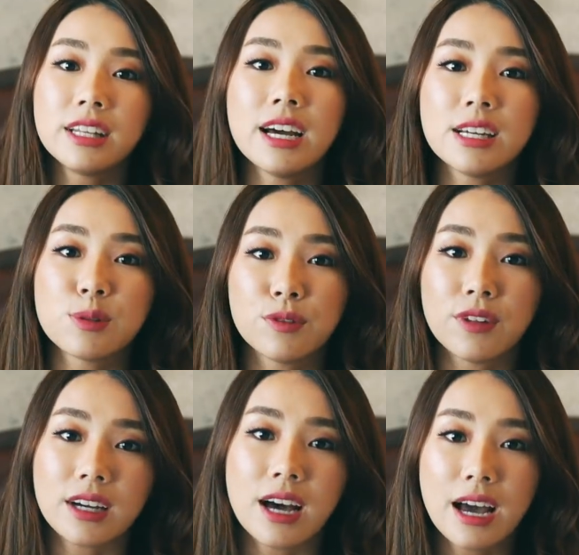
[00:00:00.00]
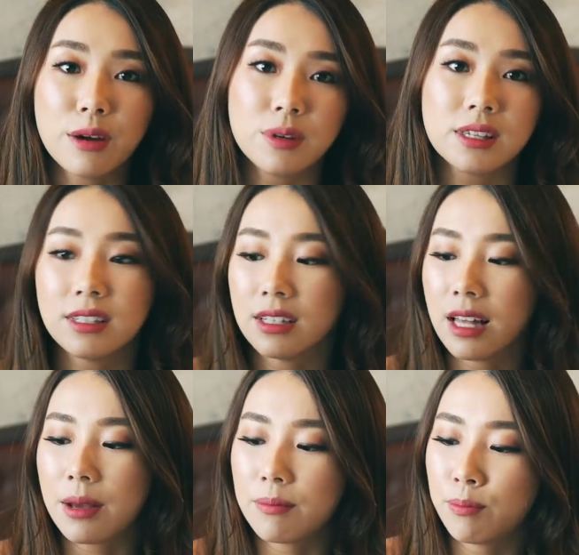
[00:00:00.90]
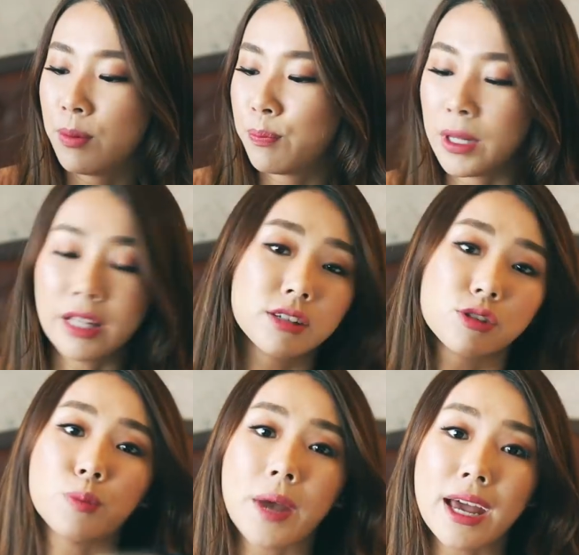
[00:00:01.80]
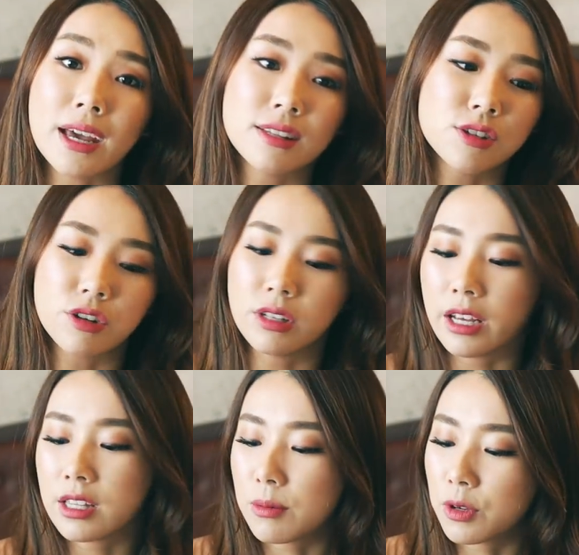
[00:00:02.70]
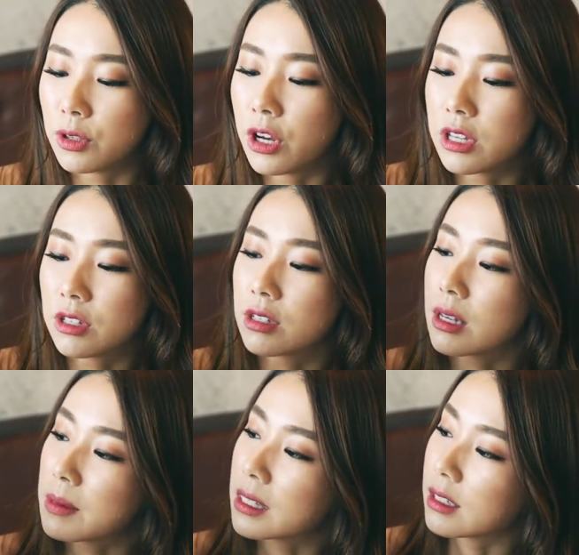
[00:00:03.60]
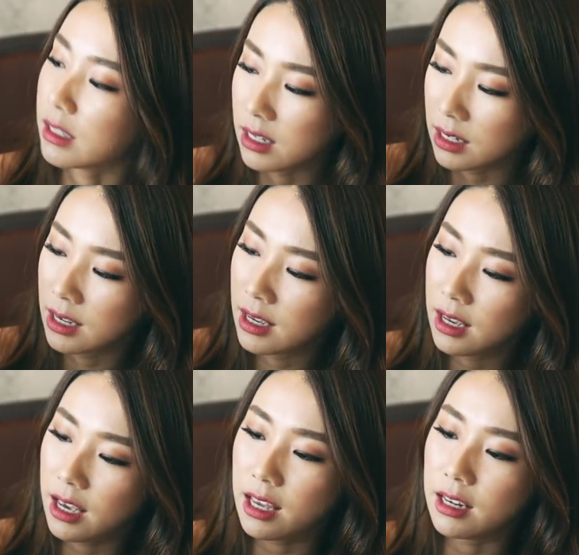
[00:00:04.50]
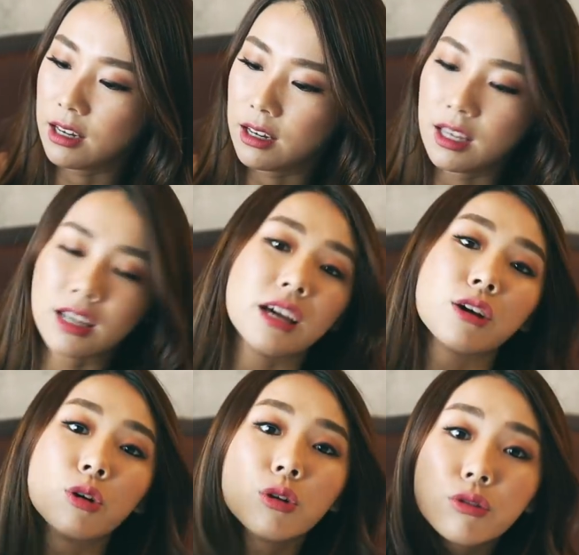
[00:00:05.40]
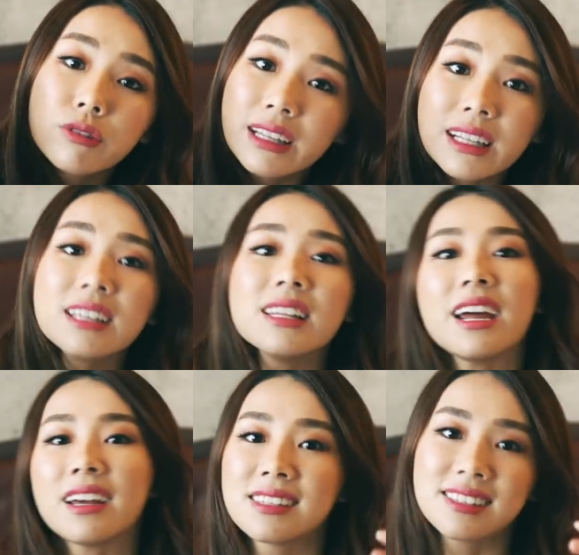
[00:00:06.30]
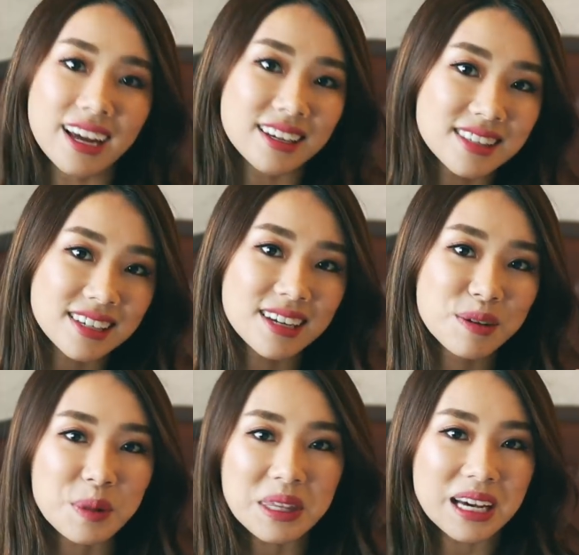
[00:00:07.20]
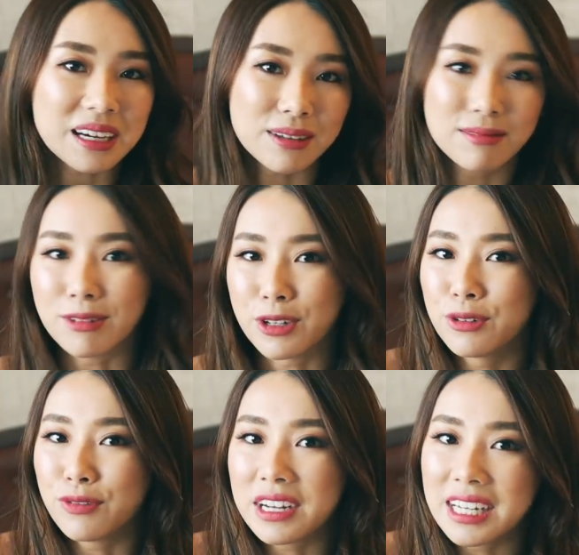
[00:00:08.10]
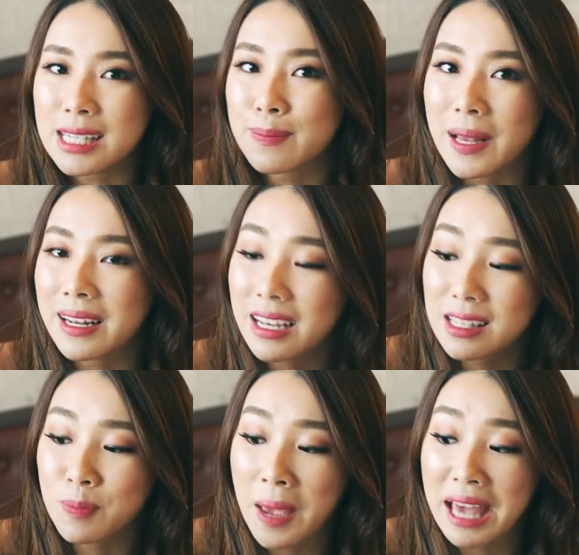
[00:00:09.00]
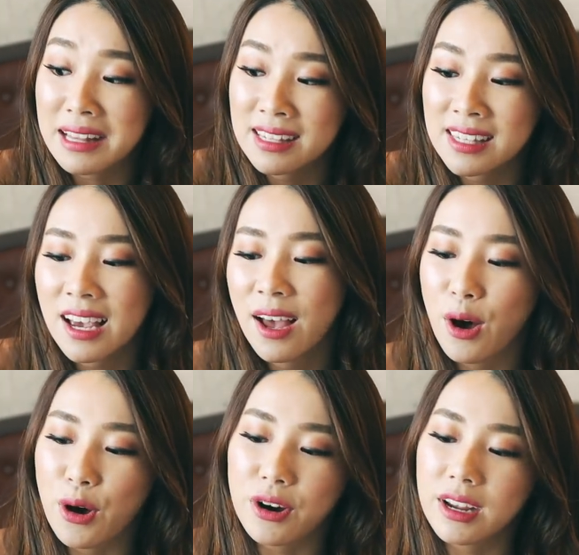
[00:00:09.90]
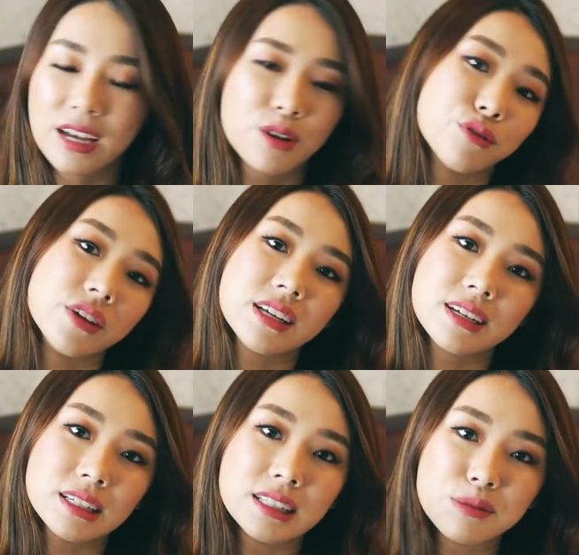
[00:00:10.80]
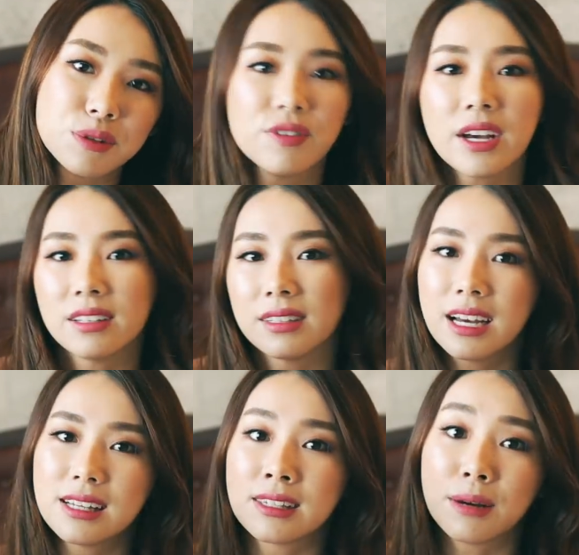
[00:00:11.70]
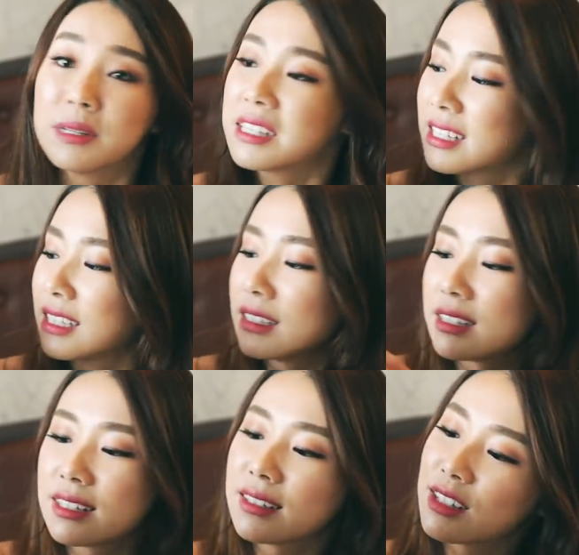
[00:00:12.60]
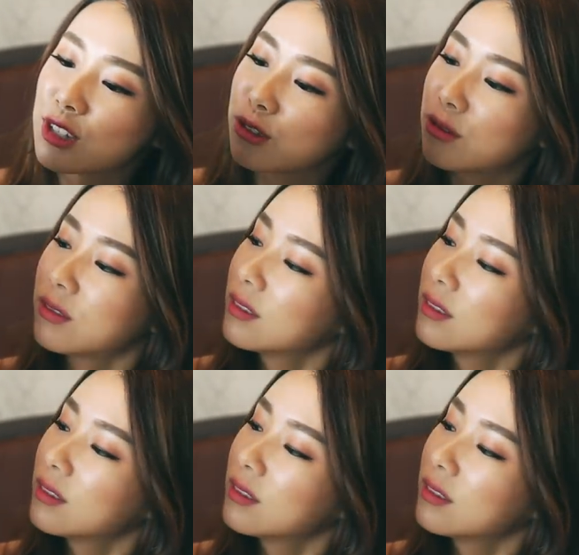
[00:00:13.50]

nice with like a high-waisted like palazzo pants or like some culottes or some skirt. And it can go really like sexy with like a, you know, very nice spandex pants, or it can go really girly with like a nice summer skirt. So